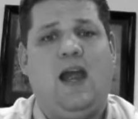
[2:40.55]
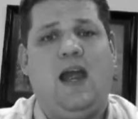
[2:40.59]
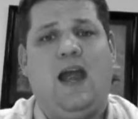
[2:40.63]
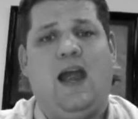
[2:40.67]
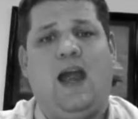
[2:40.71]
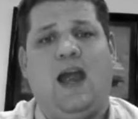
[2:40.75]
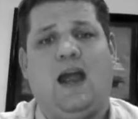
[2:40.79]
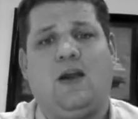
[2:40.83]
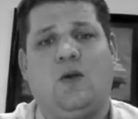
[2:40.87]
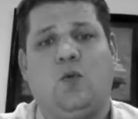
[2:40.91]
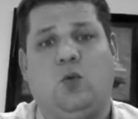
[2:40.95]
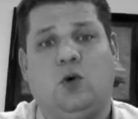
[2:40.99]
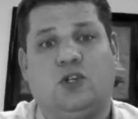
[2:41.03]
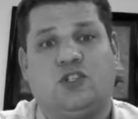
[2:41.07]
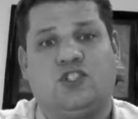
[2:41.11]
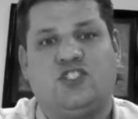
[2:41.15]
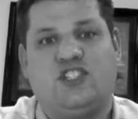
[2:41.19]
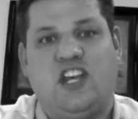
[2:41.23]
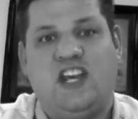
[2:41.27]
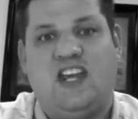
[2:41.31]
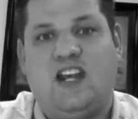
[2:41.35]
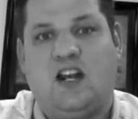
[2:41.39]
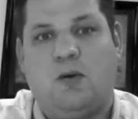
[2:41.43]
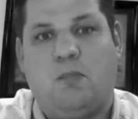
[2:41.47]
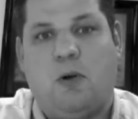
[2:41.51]
And we'll
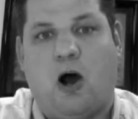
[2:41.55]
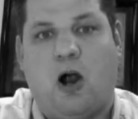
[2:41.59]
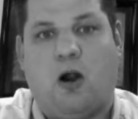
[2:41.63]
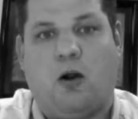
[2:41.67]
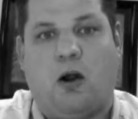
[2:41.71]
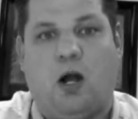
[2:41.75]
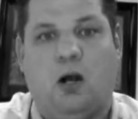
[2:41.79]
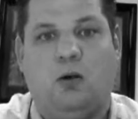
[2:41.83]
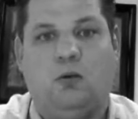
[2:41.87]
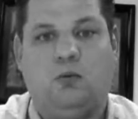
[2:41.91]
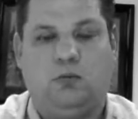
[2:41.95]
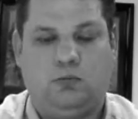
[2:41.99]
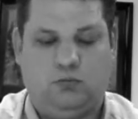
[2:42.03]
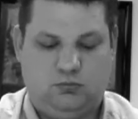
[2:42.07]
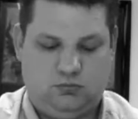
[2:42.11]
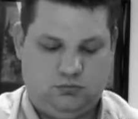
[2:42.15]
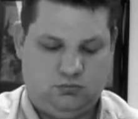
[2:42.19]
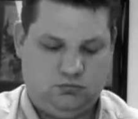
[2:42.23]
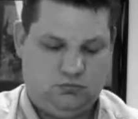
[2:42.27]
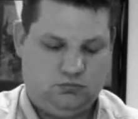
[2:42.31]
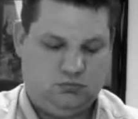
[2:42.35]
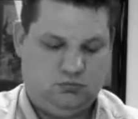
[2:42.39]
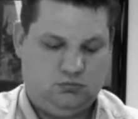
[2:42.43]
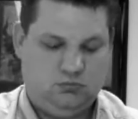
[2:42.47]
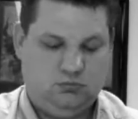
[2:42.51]
see you tomorrow
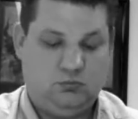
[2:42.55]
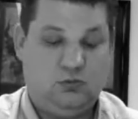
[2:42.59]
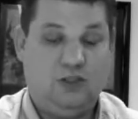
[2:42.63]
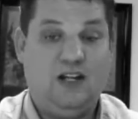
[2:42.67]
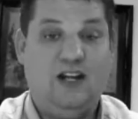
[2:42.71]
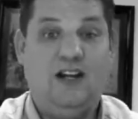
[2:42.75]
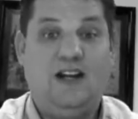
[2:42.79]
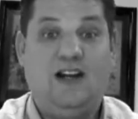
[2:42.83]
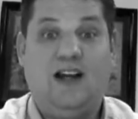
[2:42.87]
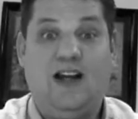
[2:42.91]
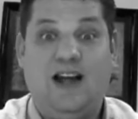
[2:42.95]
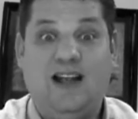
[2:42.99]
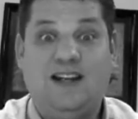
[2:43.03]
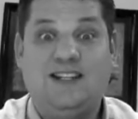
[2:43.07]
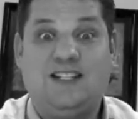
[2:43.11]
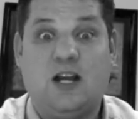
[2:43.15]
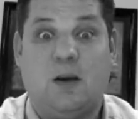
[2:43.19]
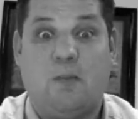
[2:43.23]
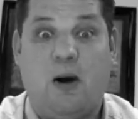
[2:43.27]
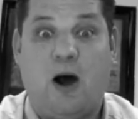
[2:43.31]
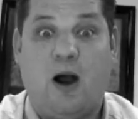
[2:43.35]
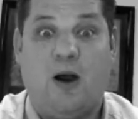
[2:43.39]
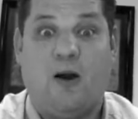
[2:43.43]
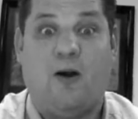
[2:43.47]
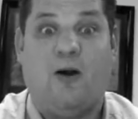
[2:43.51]

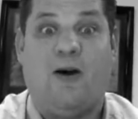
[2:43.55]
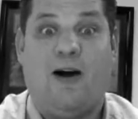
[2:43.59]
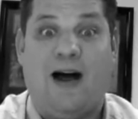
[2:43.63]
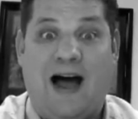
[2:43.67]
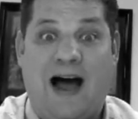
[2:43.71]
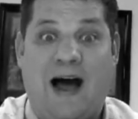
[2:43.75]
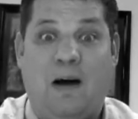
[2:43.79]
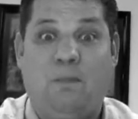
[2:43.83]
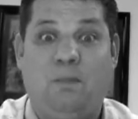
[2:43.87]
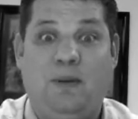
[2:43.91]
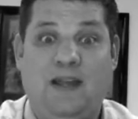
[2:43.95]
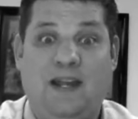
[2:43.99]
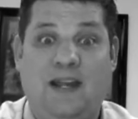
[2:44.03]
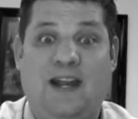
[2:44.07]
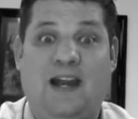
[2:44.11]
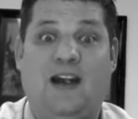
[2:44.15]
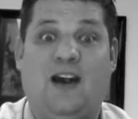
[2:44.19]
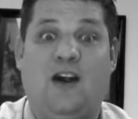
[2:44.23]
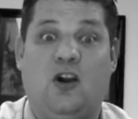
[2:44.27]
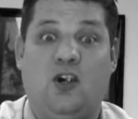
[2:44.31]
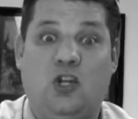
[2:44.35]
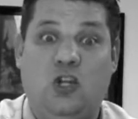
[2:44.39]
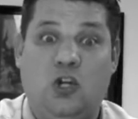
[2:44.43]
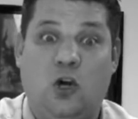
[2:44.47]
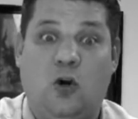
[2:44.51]
tomorrow. I'll be
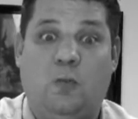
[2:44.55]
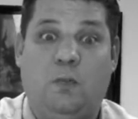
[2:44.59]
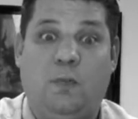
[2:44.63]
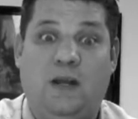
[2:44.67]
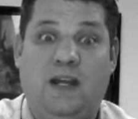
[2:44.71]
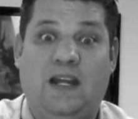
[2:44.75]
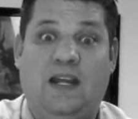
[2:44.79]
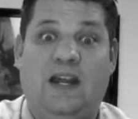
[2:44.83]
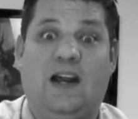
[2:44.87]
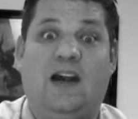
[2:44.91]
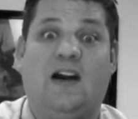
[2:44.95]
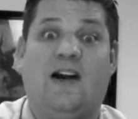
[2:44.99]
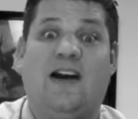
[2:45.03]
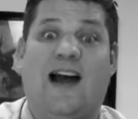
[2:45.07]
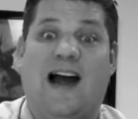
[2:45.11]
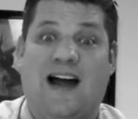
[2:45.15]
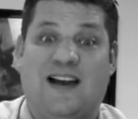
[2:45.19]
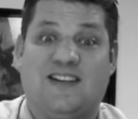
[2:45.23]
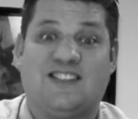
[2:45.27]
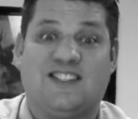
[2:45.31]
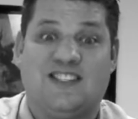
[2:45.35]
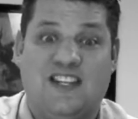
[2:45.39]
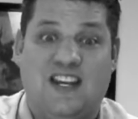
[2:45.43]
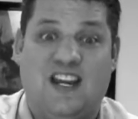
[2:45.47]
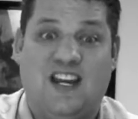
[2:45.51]
here. You'll be here.
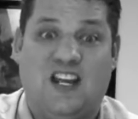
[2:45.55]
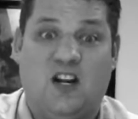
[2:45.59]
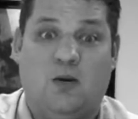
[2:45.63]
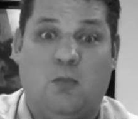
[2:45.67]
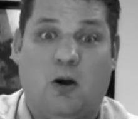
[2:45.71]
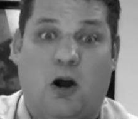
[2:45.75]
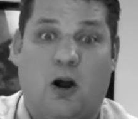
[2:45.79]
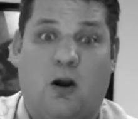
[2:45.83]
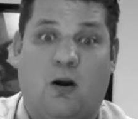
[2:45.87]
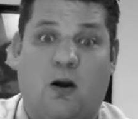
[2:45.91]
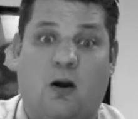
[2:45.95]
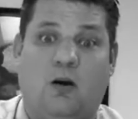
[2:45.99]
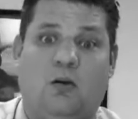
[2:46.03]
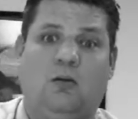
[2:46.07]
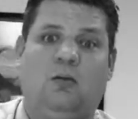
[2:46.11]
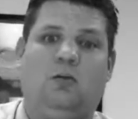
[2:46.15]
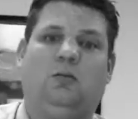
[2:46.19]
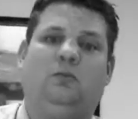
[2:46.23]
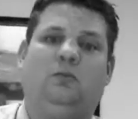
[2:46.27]
I'll see you tomorrow.